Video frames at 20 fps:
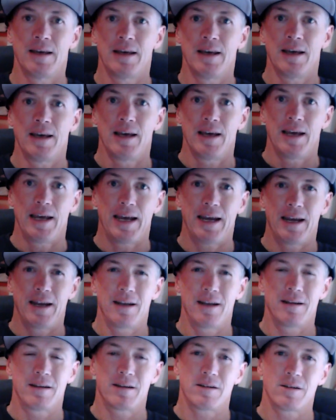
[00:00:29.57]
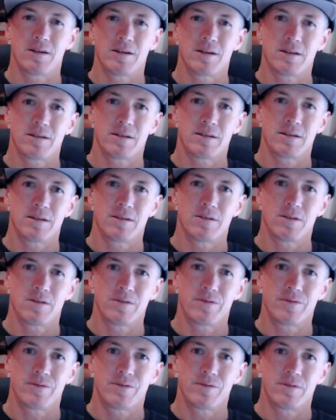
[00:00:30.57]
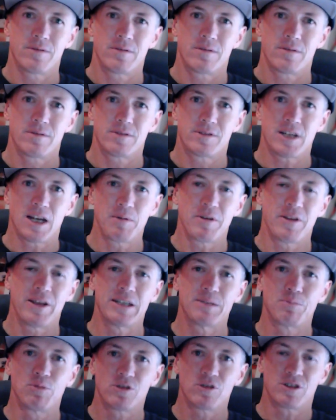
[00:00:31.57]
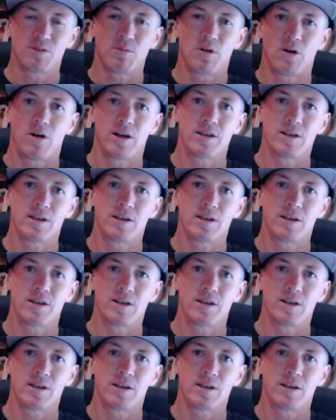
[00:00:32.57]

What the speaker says: And some of these books are mine,